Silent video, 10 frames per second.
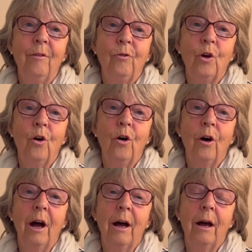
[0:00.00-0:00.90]
If
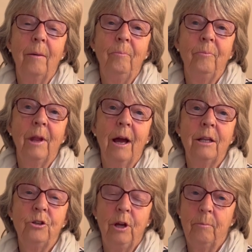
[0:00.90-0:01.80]
you're
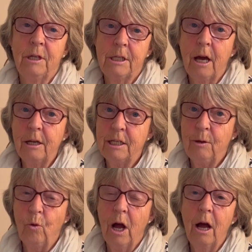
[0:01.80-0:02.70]
doing
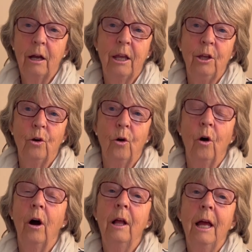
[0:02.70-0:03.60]
maternity work,
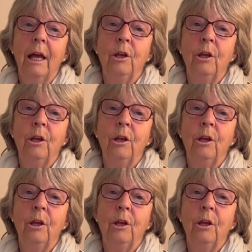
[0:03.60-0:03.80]
you